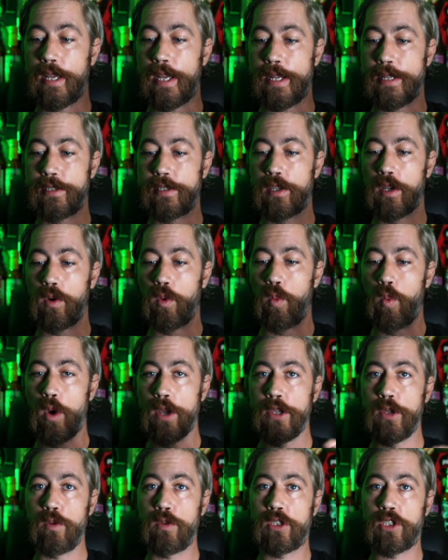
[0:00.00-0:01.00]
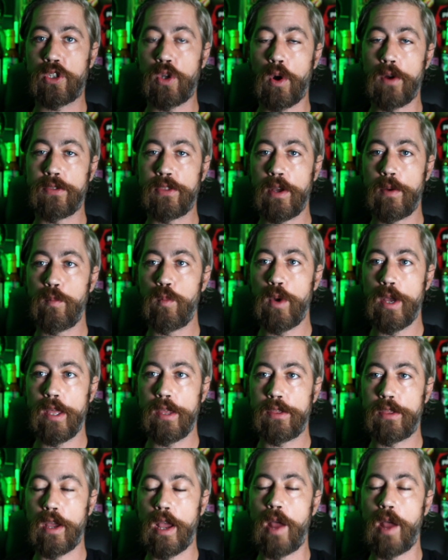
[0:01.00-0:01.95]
it's what you start them with